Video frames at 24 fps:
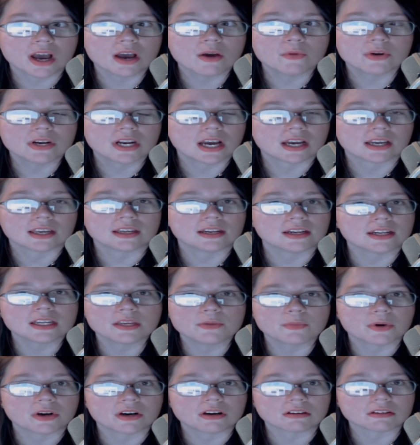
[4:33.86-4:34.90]
not get any
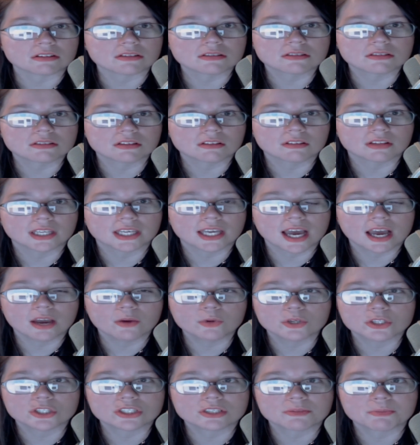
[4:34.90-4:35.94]
bunks. Like, I
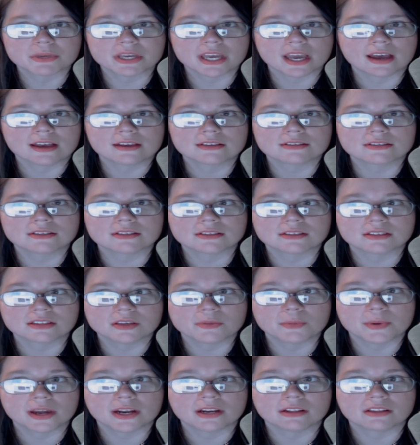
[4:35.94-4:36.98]
would just be asked to
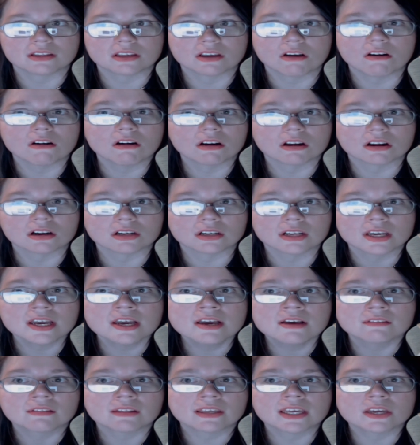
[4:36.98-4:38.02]
sleep out in the yard.
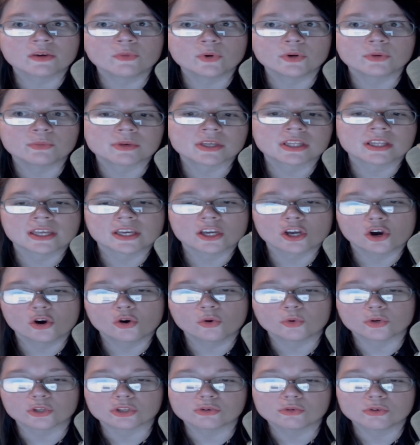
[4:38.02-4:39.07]
Like, it wouldn't be like, oh,
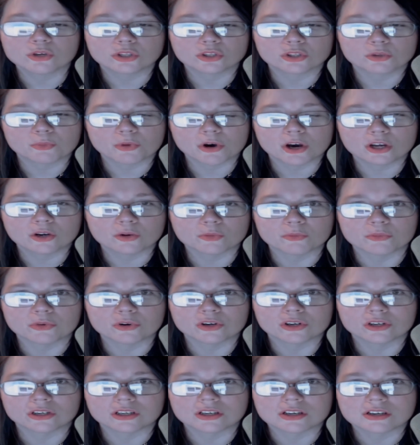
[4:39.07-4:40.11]
well, you get the bottom
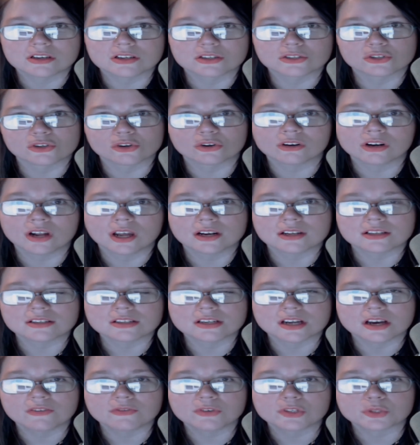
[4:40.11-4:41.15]
bunk because you're not as
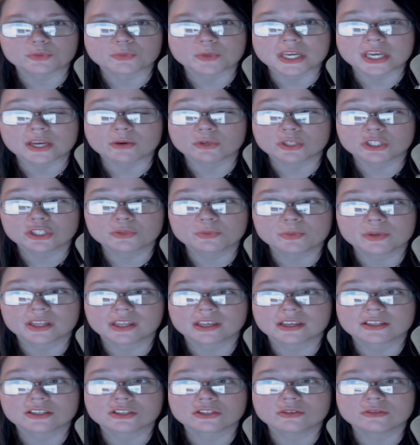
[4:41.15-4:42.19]
tough as me. It would just be like,
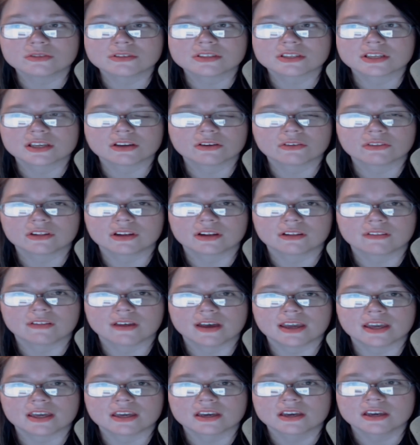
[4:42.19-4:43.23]
as soon as they hear that I
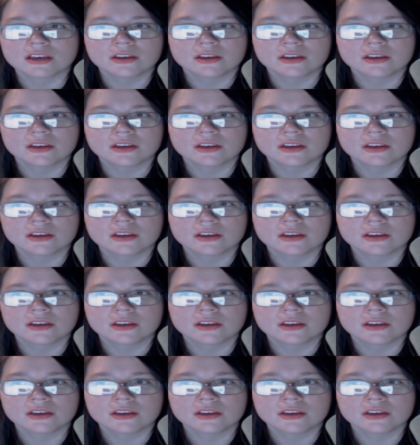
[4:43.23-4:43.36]
like,